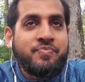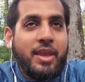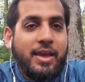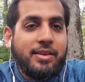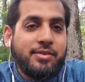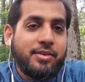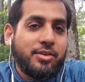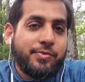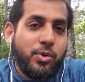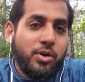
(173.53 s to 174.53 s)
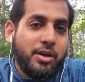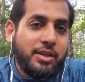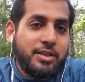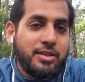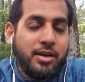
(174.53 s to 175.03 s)
And this is for
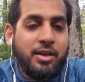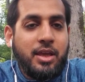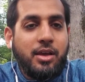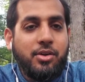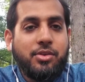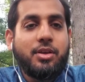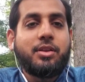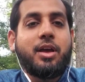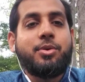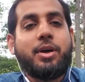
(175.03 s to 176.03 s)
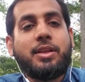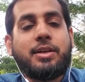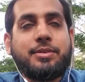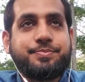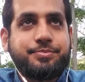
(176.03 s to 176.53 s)
Khadija radiallahu anha.